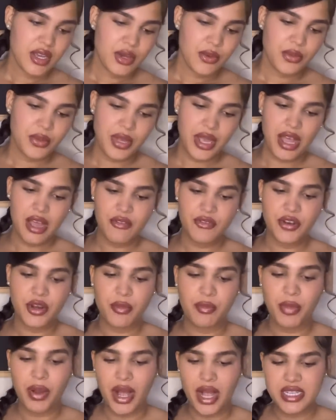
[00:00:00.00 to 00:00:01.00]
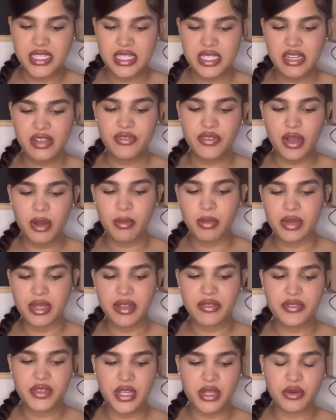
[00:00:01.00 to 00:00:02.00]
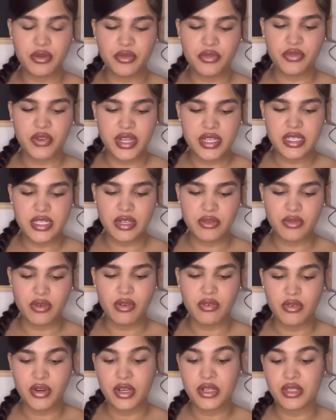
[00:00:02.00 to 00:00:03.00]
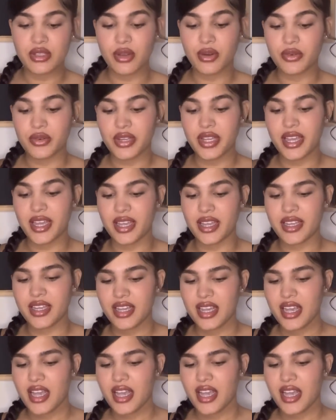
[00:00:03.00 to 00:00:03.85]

We have here positive, uplifting new friends in reverse. Okay.